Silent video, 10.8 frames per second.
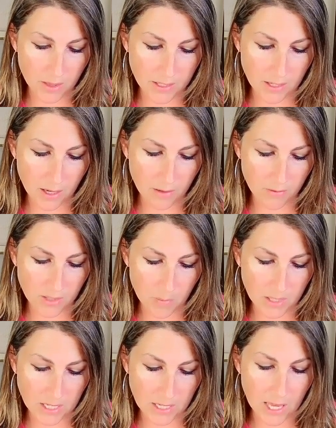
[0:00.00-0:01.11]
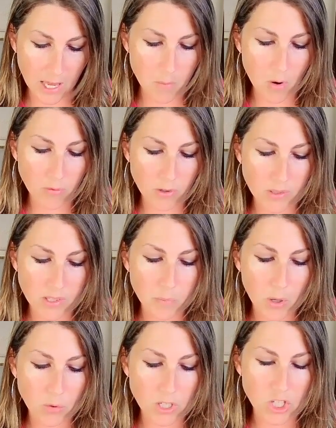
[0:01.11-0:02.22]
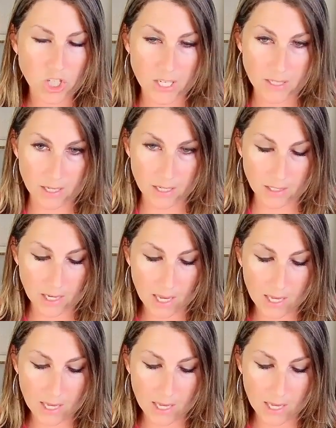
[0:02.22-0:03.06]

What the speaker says: the son of Zebedee, came over and spoke to Jesus,